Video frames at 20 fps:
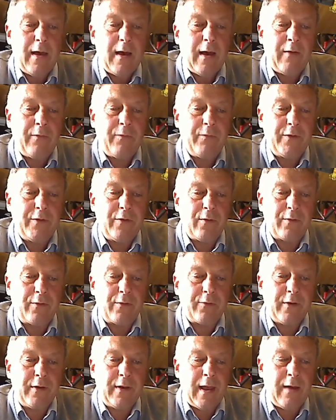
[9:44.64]
and the
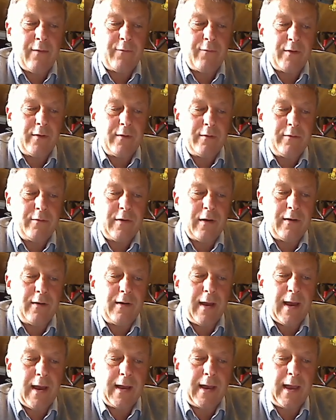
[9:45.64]
dogs in heaven,
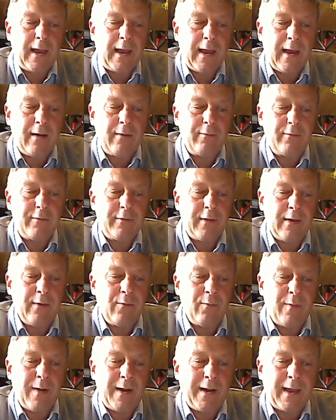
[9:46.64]
tongue hanging out,
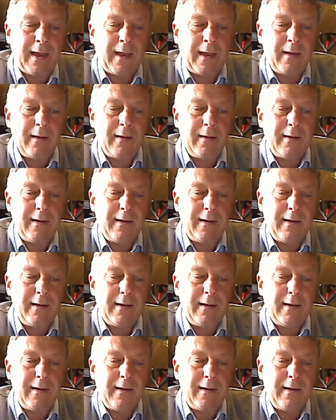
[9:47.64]
tail wagging,